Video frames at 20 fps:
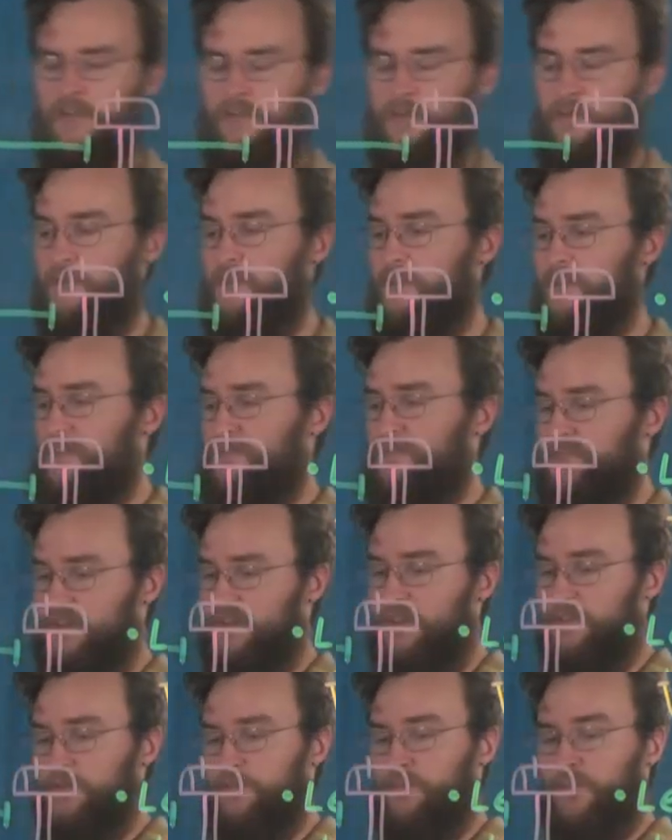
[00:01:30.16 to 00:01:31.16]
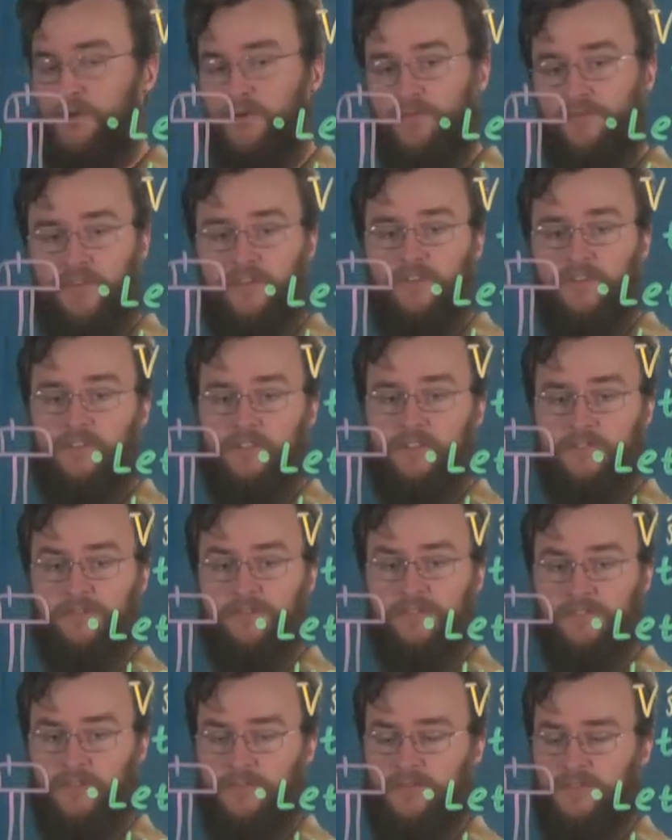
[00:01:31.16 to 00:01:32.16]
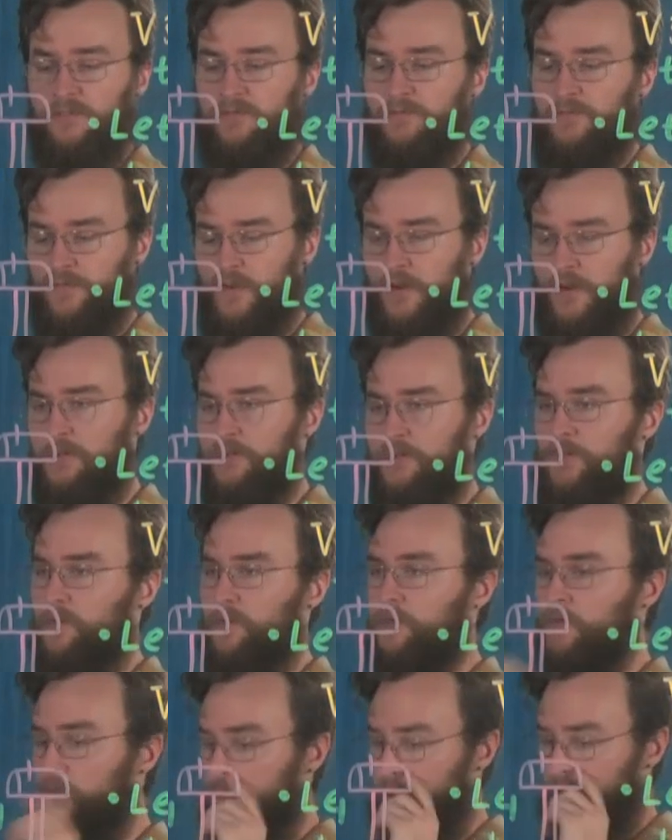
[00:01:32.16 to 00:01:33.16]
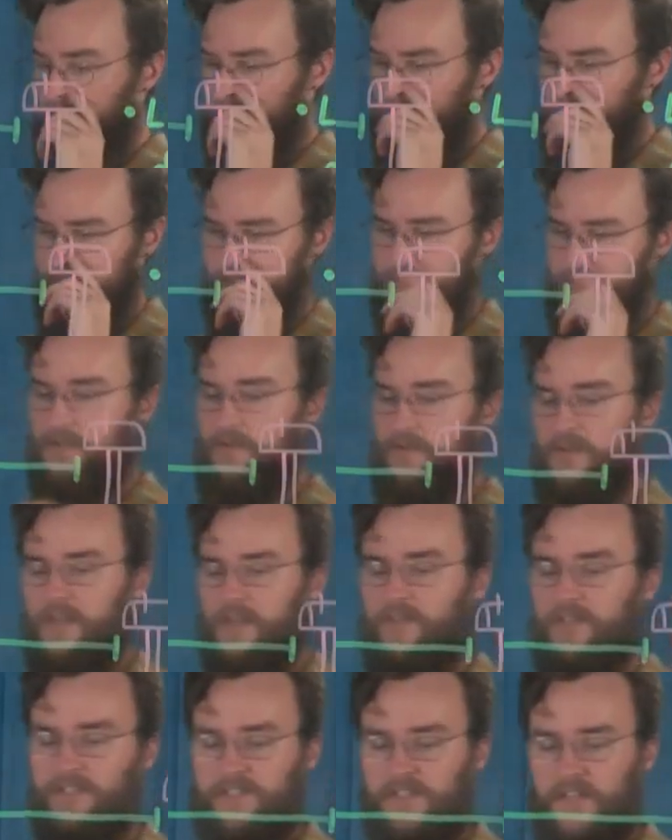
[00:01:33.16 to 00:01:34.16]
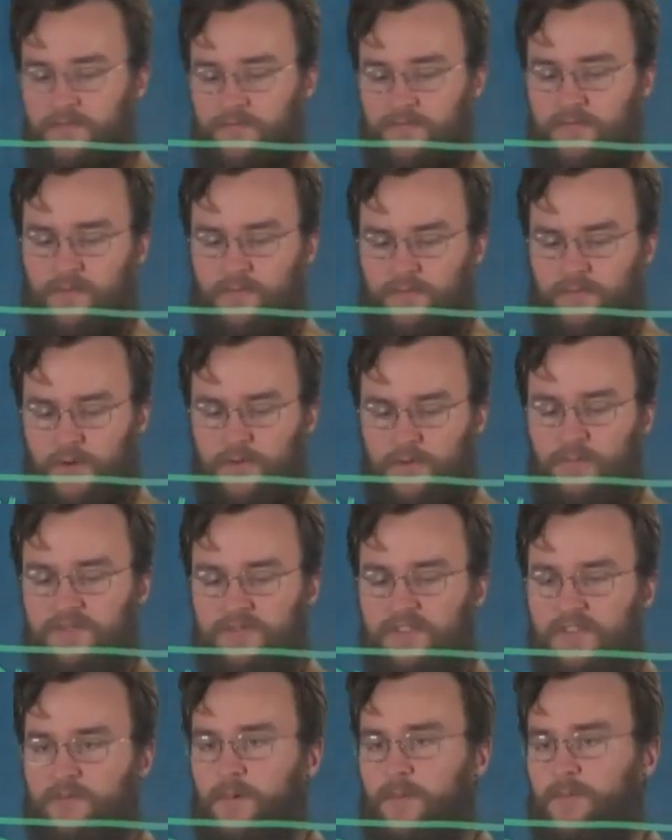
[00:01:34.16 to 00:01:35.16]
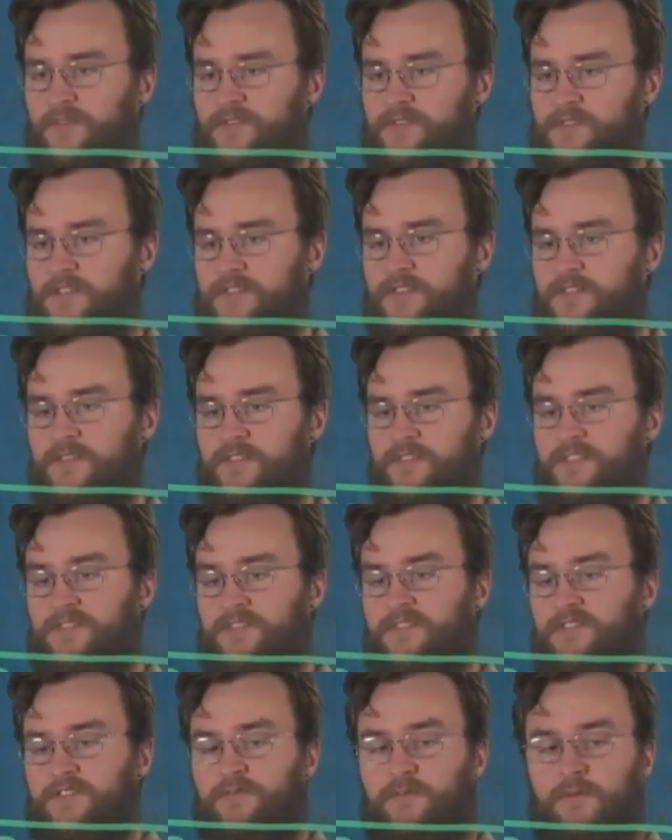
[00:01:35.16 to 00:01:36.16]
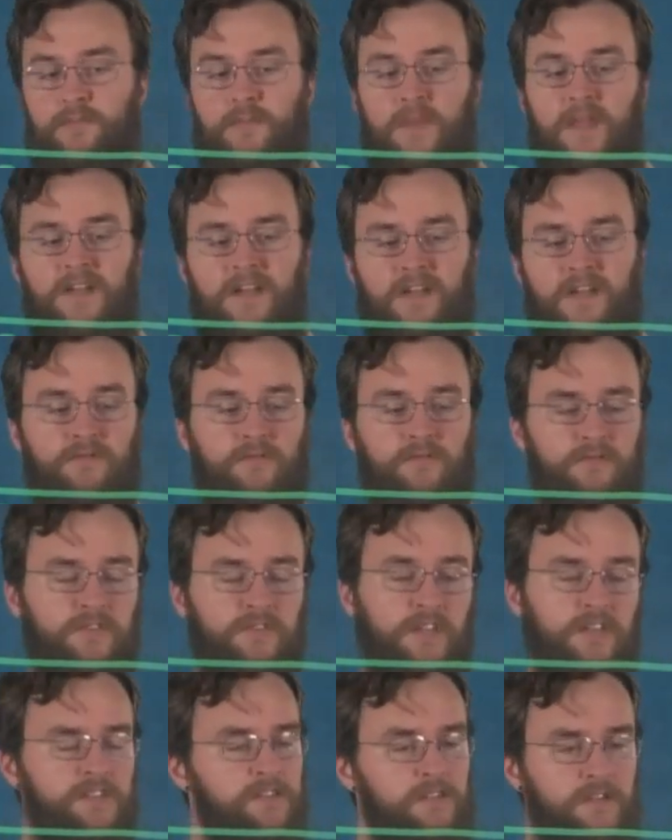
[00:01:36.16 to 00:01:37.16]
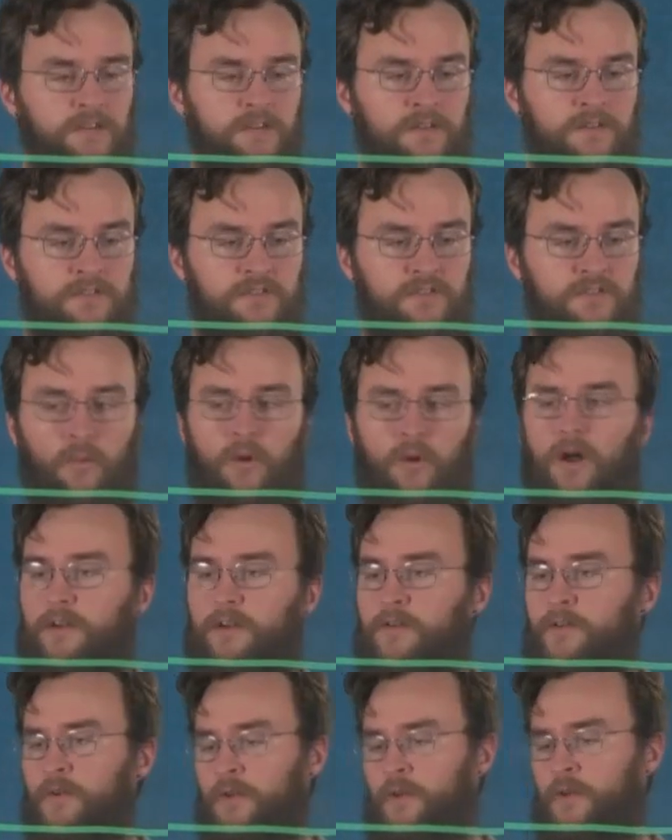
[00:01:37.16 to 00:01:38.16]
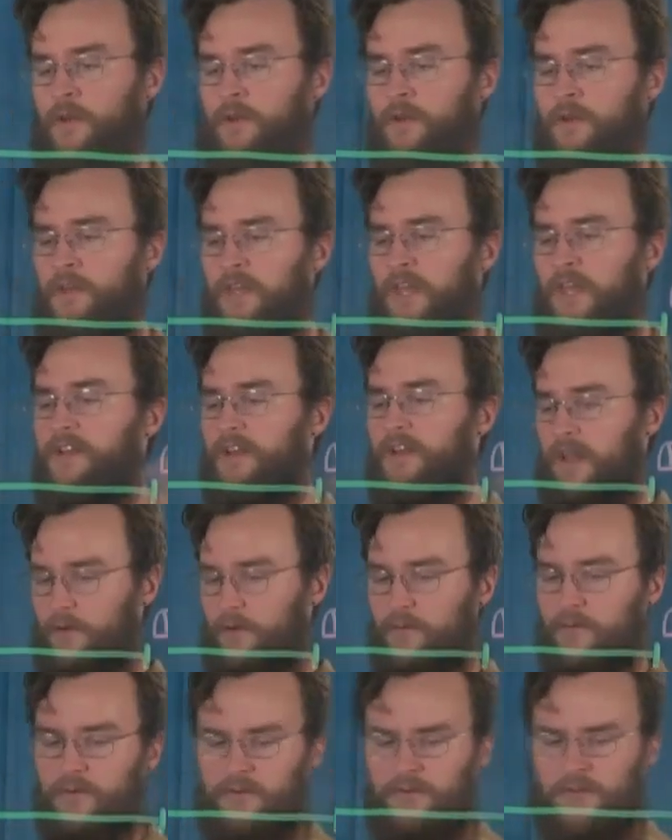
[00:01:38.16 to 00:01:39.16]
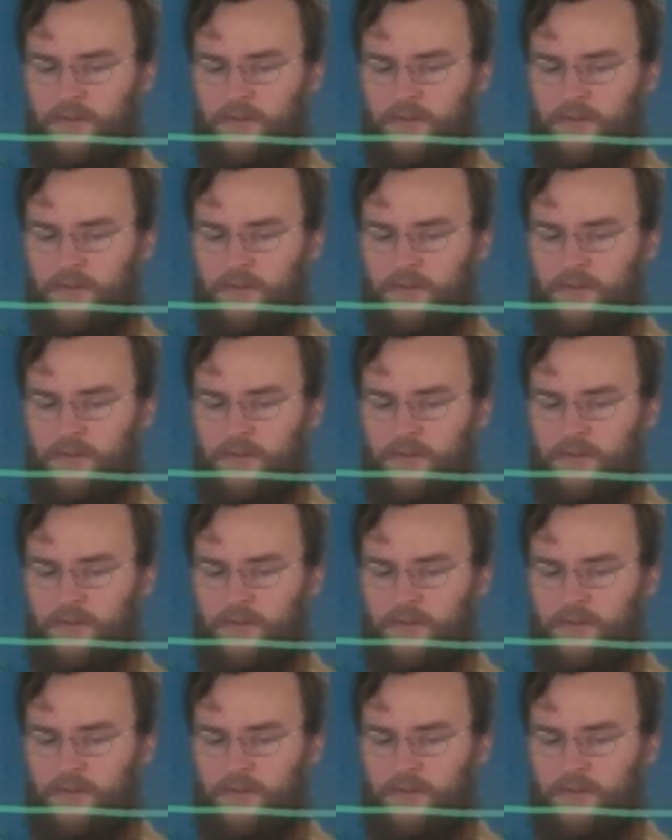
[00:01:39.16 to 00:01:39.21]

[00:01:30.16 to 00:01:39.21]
you could give another perfectly good description of a variable by saying, okay, let's have the variable D represent the distance remaining for Vanessa to walk. And now